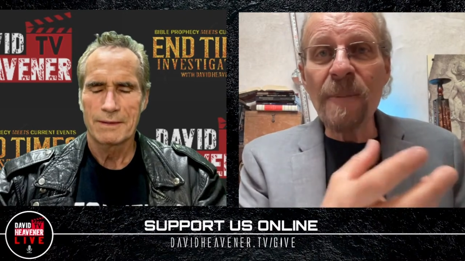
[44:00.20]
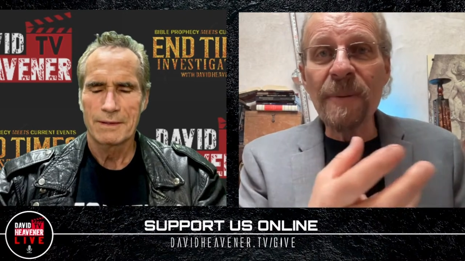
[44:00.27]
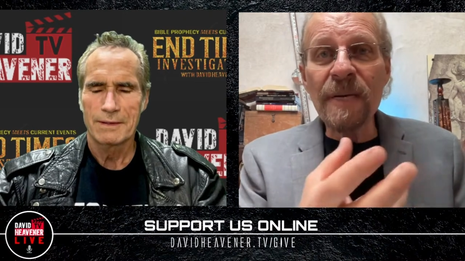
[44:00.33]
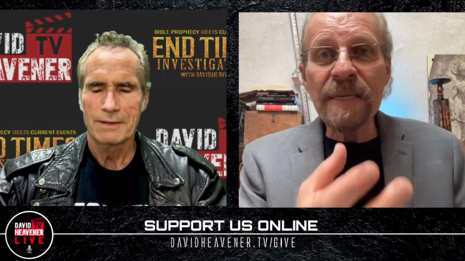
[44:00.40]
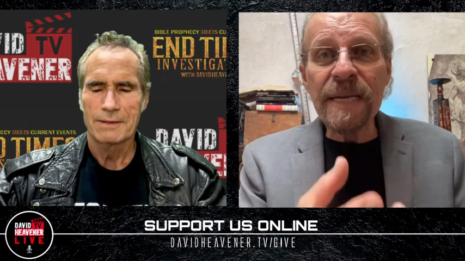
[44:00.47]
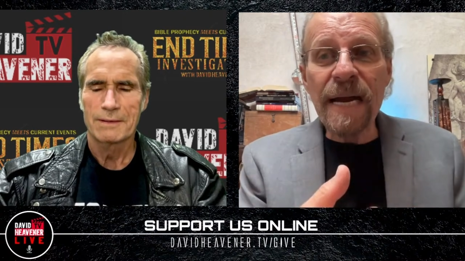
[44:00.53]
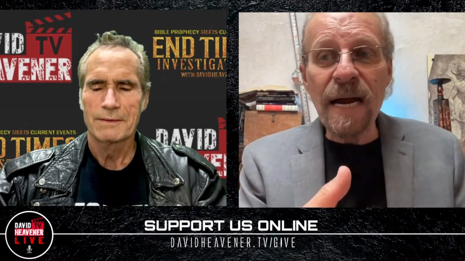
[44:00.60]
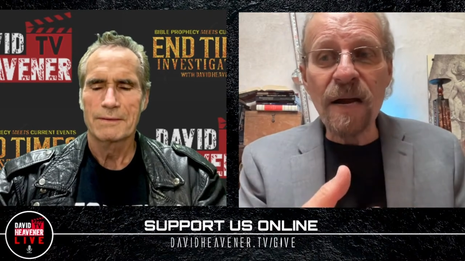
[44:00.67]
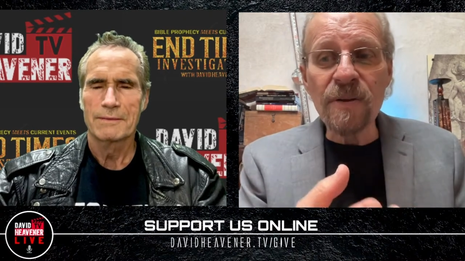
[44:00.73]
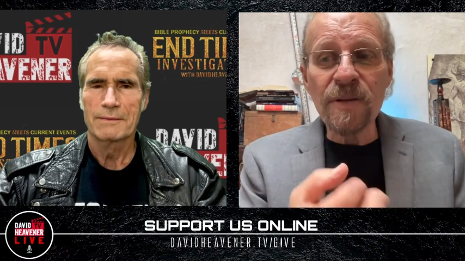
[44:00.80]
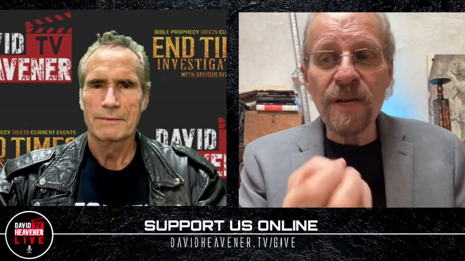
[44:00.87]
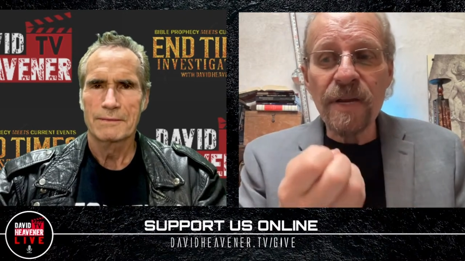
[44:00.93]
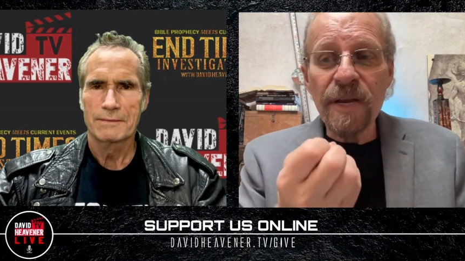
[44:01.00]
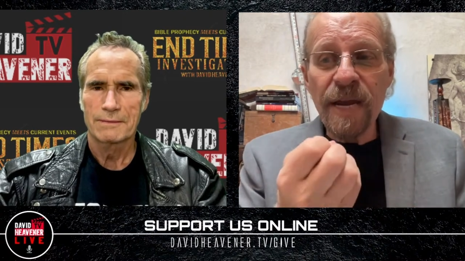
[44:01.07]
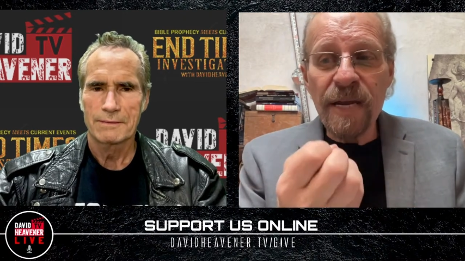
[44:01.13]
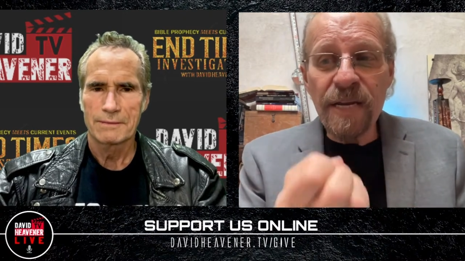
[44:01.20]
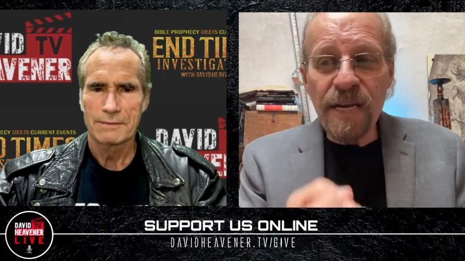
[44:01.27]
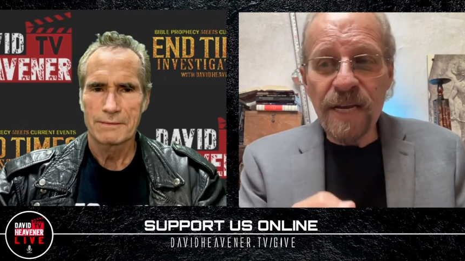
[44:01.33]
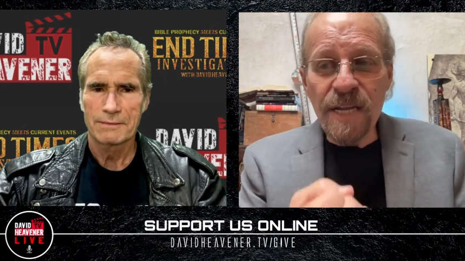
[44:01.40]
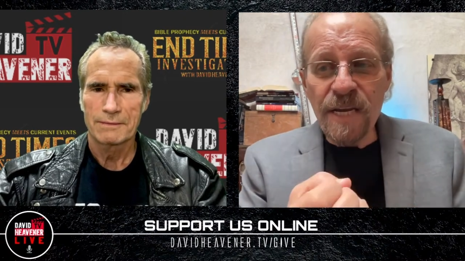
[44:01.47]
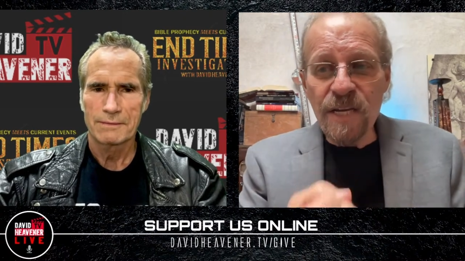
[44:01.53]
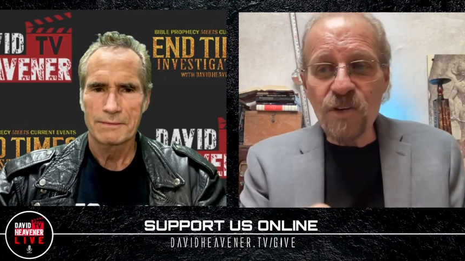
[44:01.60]
Speaker 1: coming down and
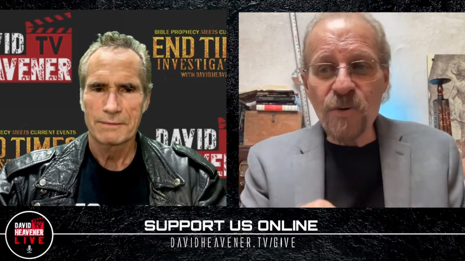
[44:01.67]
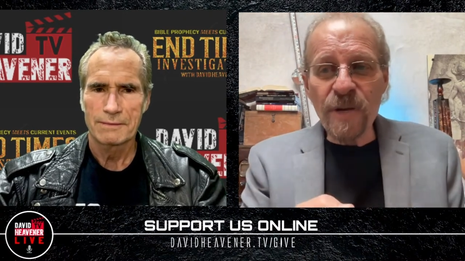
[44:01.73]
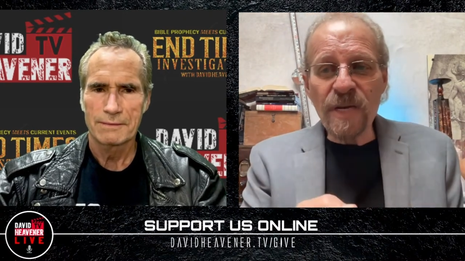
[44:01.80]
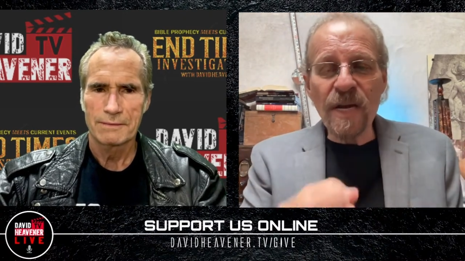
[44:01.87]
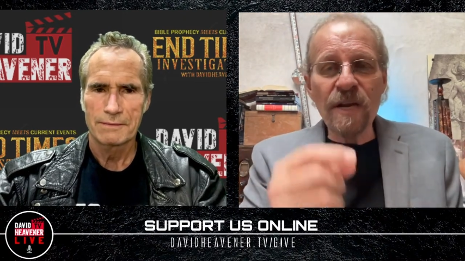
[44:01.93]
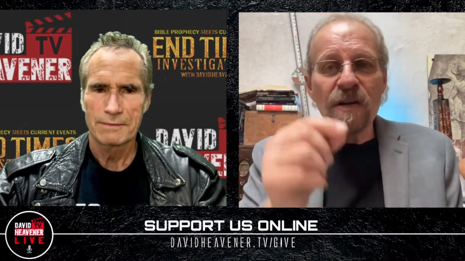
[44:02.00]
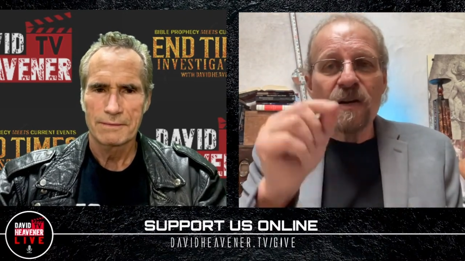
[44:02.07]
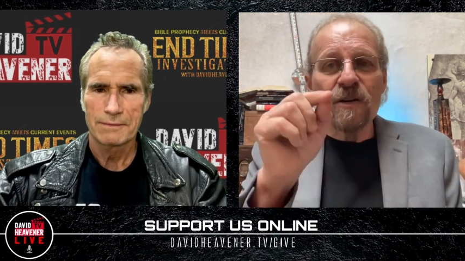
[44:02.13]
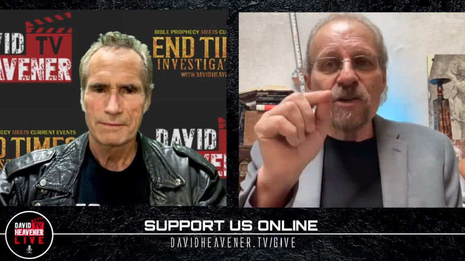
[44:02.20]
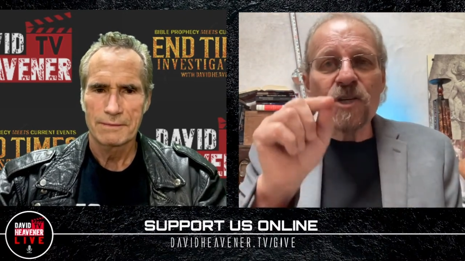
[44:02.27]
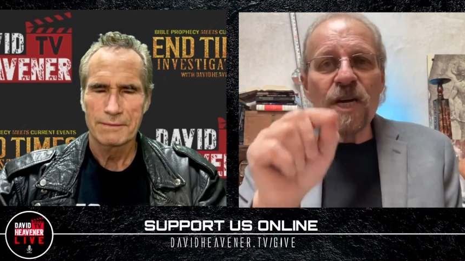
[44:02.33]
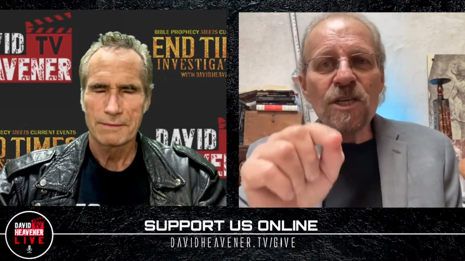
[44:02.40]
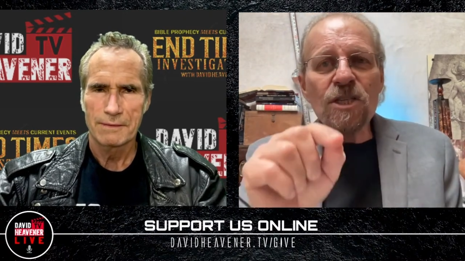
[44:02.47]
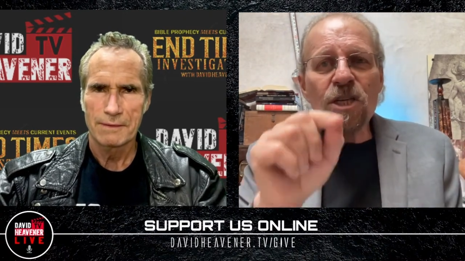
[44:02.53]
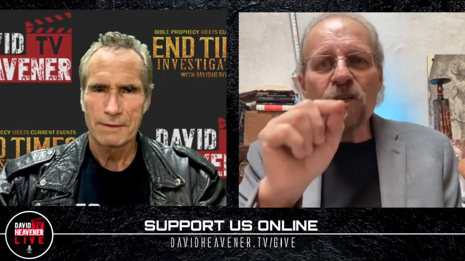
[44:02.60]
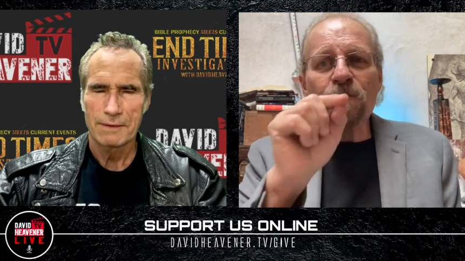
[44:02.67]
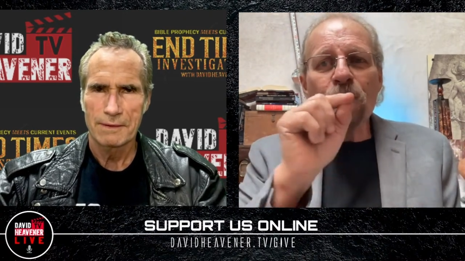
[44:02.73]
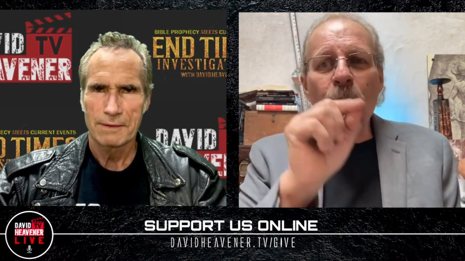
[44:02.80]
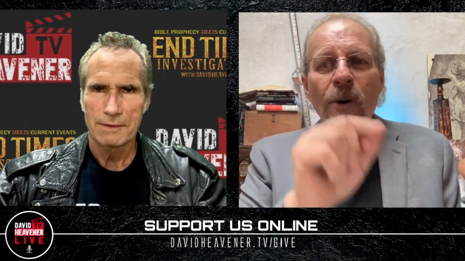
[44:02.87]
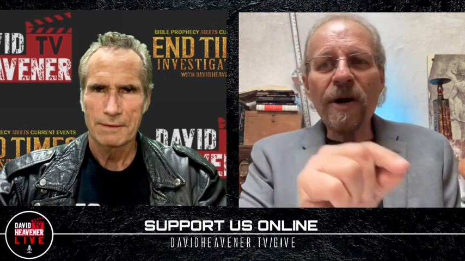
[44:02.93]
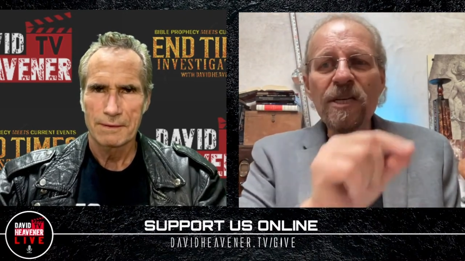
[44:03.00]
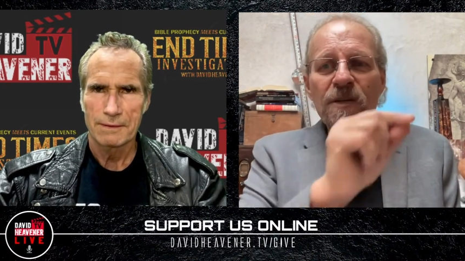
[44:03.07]
eating and drinking. Jesus
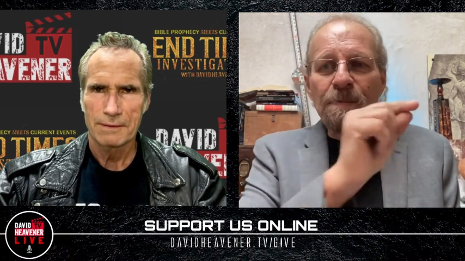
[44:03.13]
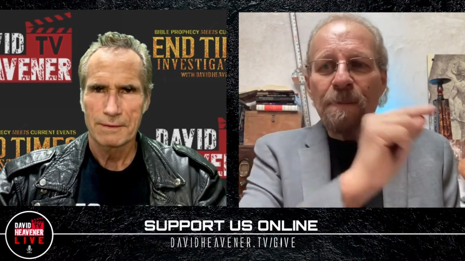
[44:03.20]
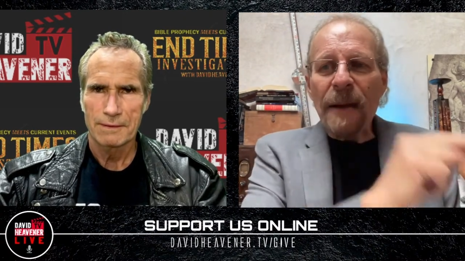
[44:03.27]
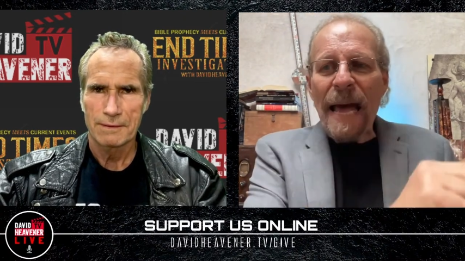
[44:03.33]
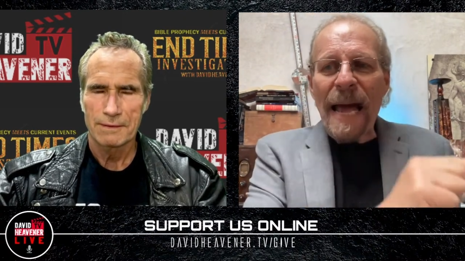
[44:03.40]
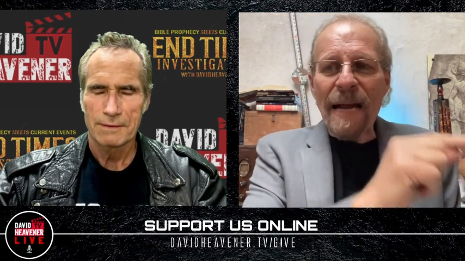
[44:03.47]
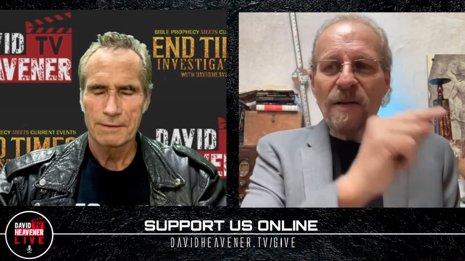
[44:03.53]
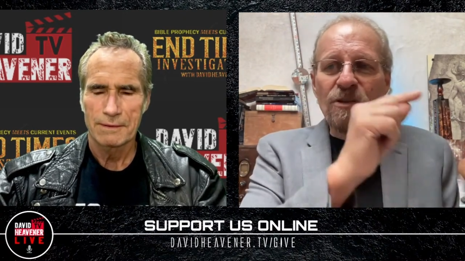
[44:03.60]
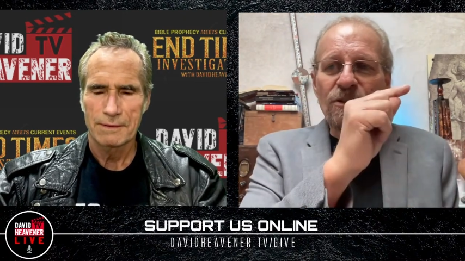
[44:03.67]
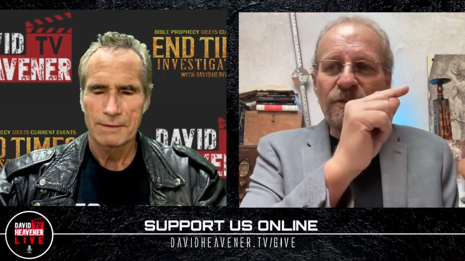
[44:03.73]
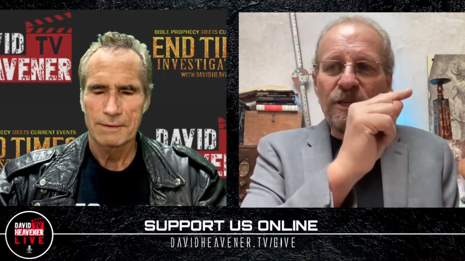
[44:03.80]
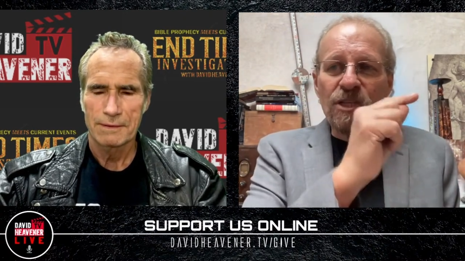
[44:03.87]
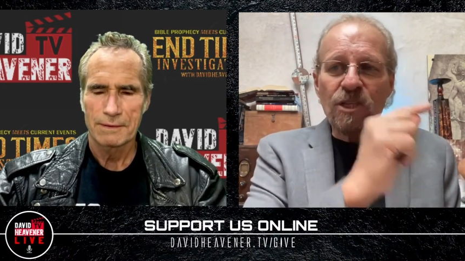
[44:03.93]
points back to